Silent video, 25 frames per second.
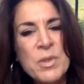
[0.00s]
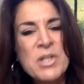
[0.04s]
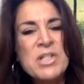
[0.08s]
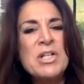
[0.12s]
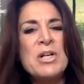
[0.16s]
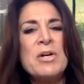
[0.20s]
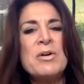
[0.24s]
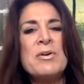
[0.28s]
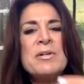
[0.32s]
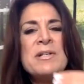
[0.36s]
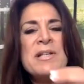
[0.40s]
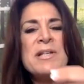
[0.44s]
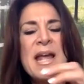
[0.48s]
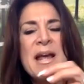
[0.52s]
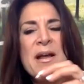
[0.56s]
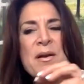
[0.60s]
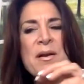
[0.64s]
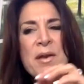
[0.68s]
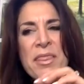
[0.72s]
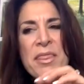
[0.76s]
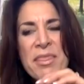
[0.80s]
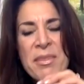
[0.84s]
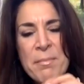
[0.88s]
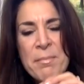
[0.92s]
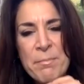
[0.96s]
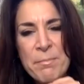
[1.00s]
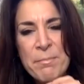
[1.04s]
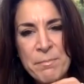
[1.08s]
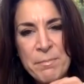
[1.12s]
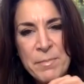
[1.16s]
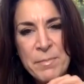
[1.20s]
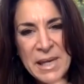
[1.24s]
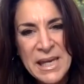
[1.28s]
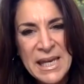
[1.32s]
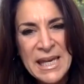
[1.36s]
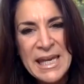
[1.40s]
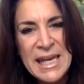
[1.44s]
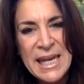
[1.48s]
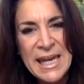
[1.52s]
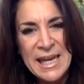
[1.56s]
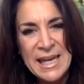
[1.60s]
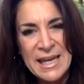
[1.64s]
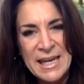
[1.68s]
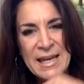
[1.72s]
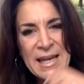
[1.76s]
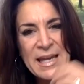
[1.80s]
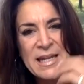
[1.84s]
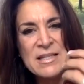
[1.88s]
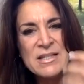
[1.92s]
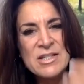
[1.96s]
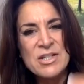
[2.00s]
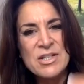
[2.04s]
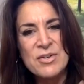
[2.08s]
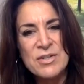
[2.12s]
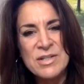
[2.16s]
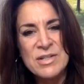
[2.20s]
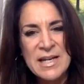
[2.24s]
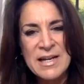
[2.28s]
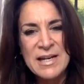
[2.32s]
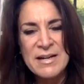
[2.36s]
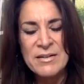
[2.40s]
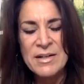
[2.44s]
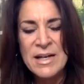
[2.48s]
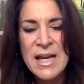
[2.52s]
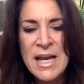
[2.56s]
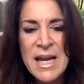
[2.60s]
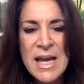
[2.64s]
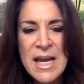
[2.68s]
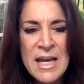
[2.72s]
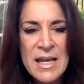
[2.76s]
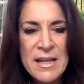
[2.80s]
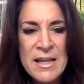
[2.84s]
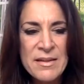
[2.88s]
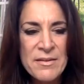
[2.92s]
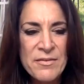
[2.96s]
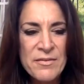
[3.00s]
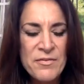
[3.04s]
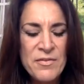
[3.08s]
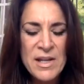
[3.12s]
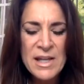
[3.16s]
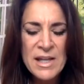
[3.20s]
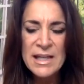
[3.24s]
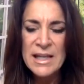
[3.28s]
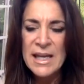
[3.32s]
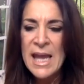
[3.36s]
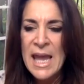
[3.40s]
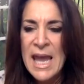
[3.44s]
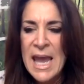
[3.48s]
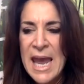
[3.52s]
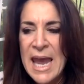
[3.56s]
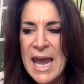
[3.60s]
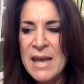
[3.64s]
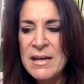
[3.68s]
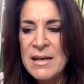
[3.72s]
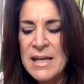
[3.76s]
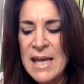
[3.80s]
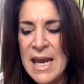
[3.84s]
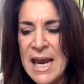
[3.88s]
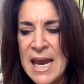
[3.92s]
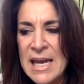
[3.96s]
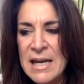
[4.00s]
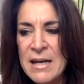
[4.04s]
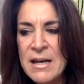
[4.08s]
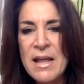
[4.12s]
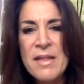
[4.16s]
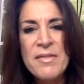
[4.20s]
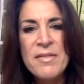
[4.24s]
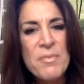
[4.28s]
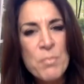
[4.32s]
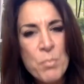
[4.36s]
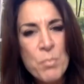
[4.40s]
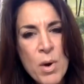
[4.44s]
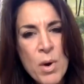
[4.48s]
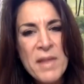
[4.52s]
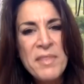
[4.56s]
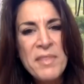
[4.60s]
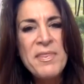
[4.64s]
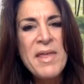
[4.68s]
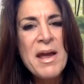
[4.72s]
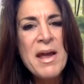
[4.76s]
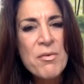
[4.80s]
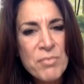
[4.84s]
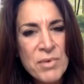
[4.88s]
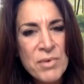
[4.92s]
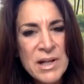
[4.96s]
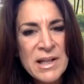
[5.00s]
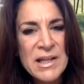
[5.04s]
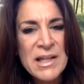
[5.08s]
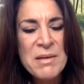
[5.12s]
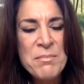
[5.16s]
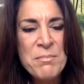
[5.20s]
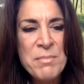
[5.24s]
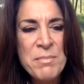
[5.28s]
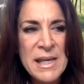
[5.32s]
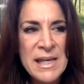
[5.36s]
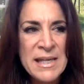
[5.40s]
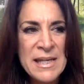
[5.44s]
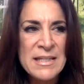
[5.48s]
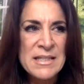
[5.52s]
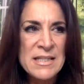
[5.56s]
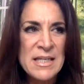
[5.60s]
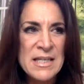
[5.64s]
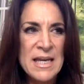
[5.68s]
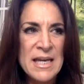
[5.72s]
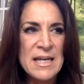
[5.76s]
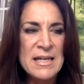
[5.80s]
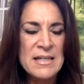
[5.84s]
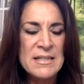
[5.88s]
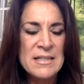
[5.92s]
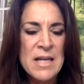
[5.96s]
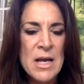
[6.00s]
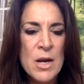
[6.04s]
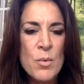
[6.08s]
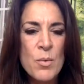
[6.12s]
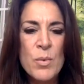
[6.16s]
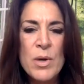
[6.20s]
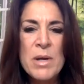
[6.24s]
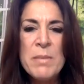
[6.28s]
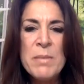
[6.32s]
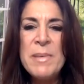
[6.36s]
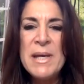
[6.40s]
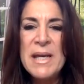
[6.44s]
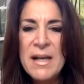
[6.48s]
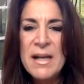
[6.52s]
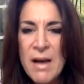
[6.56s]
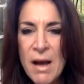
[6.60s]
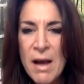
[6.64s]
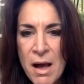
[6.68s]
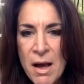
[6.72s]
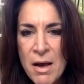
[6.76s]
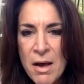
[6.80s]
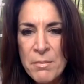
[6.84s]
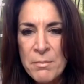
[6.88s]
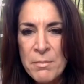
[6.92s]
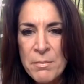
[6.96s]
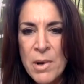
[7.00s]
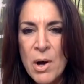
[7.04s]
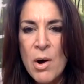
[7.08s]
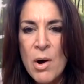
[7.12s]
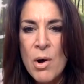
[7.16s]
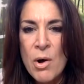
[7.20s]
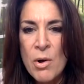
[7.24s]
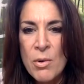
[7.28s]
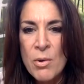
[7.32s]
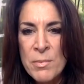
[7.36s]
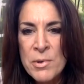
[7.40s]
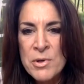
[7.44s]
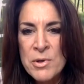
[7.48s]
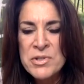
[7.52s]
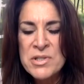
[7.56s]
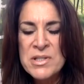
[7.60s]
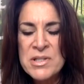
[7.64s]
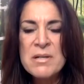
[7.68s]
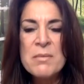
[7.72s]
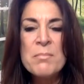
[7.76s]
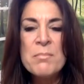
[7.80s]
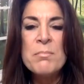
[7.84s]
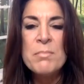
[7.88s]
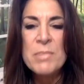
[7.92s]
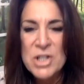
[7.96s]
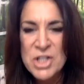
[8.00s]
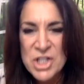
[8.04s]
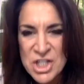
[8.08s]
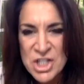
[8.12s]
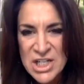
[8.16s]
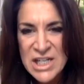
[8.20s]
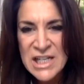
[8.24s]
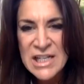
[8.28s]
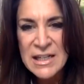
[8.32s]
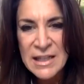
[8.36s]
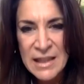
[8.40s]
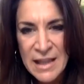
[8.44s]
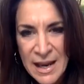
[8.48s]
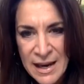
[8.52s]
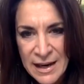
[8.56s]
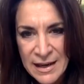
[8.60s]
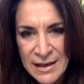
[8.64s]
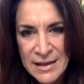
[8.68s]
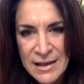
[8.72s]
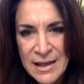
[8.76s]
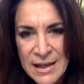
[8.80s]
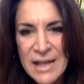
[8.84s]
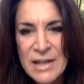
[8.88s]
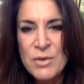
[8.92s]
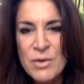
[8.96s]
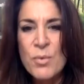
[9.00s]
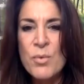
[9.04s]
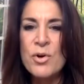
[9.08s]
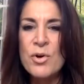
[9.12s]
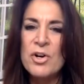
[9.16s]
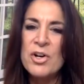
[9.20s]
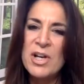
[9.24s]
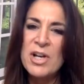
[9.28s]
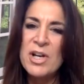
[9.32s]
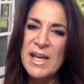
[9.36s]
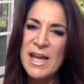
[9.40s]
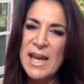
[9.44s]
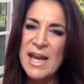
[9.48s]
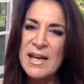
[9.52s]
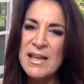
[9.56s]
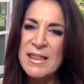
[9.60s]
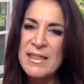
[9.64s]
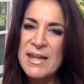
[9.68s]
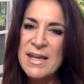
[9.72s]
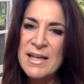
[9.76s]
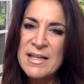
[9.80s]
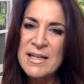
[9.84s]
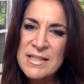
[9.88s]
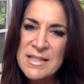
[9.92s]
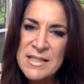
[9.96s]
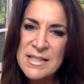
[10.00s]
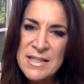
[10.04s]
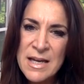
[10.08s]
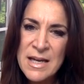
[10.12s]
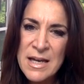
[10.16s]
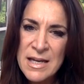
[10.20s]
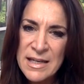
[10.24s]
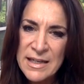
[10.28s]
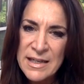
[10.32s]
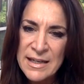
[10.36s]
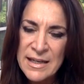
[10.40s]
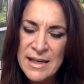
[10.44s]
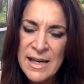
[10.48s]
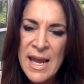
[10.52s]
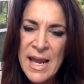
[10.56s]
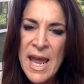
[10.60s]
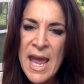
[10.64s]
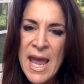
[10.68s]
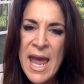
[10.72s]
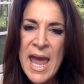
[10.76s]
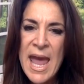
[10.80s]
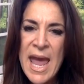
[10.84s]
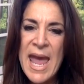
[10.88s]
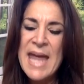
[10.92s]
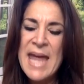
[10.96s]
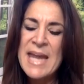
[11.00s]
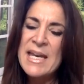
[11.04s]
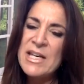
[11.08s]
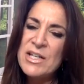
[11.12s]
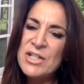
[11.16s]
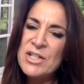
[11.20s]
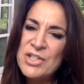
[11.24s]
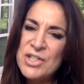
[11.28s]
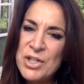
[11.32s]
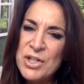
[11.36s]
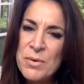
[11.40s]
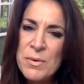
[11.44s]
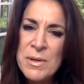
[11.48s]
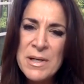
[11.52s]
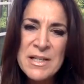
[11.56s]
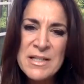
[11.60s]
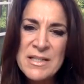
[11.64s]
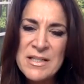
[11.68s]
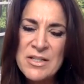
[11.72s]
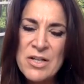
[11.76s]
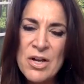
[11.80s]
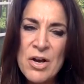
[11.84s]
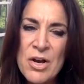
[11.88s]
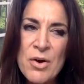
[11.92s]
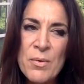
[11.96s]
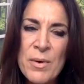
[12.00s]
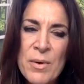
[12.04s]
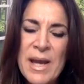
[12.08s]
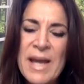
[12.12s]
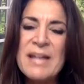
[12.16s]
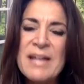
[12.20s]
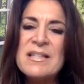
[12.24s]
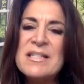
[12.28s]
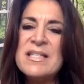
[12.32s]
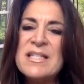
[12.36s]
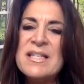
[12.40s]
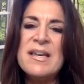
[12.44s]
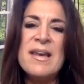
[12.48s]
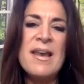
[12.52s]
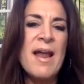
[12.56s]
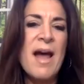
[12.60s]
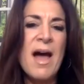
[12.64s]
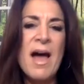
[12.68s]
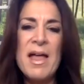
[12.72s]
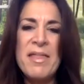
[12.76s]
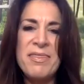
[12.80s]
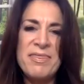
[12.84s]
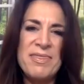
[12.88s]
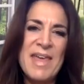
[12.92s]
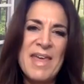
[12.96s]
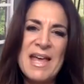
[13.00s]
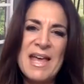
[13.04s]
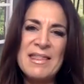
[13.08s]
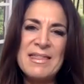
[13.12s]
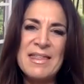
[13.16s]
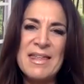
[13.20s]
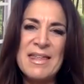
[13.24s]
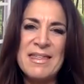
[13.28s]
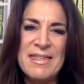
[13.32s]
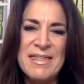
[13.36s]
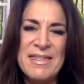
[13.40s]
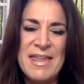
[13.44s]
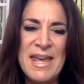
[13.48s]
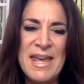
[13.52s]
We turn down the being and turn down the feeling. And what that really means is we become almost machine-like in order to get things done. And in doing so, it's not that the